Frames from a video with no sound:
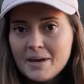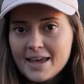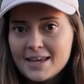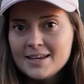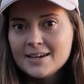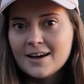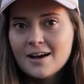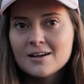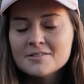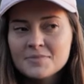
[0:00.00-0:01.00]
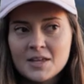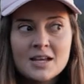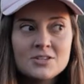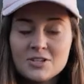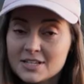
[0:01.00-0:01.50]
May um, and
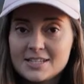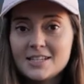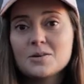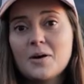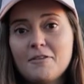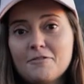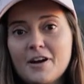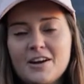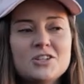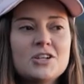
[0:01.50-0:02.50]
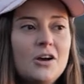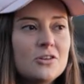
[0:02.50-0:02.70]
as you can see it's quite fresh.